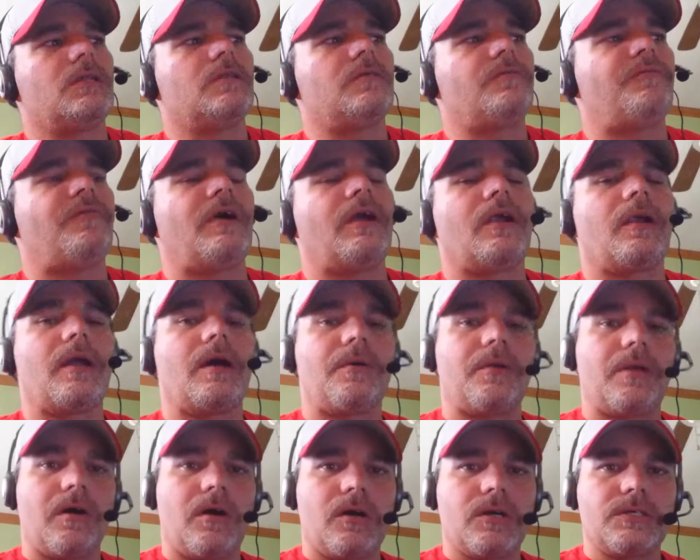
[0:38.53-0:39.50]
the Fire
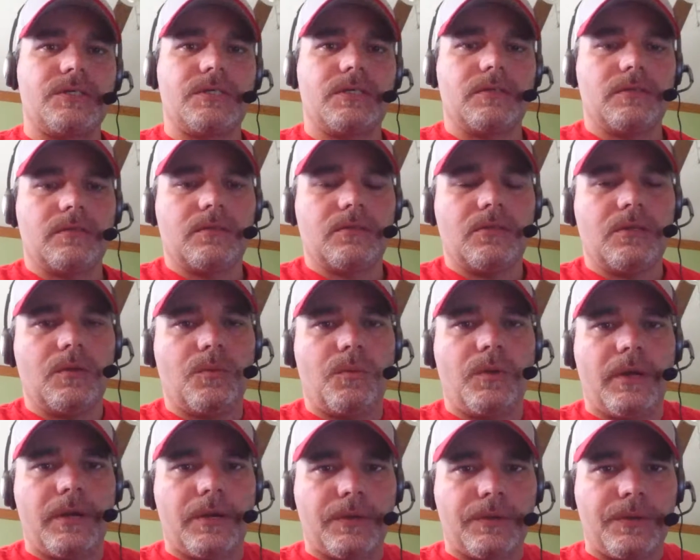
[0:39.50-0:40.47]
Out auction that
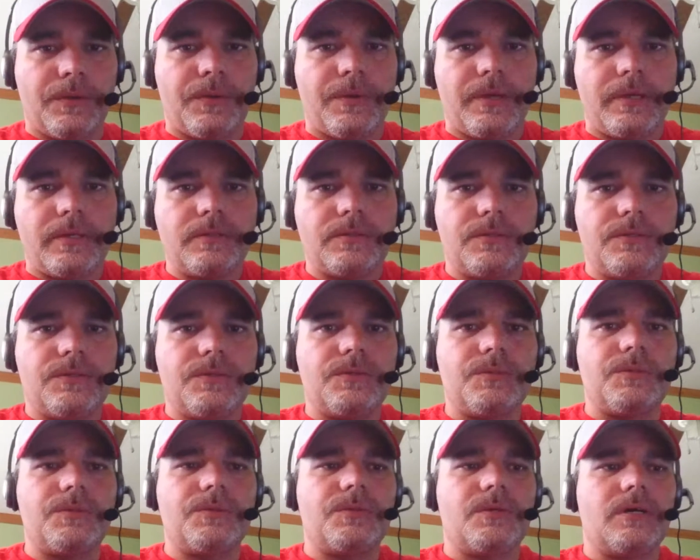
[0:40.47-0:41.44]
we are doing
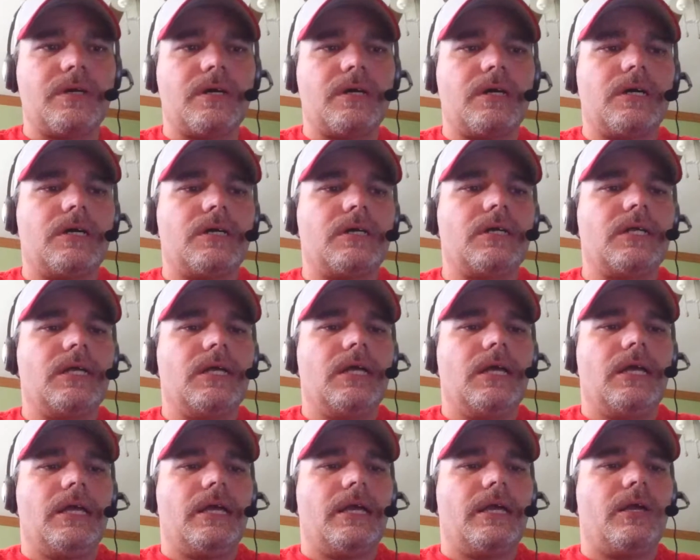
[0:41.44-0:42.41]
to
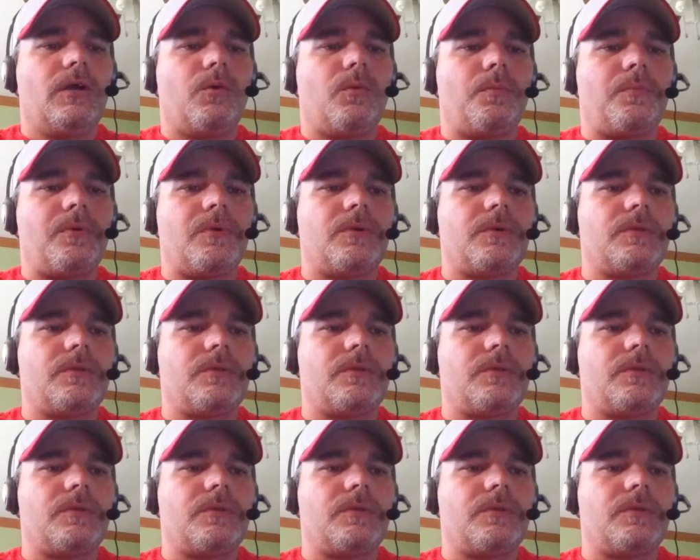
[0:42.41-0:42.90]
help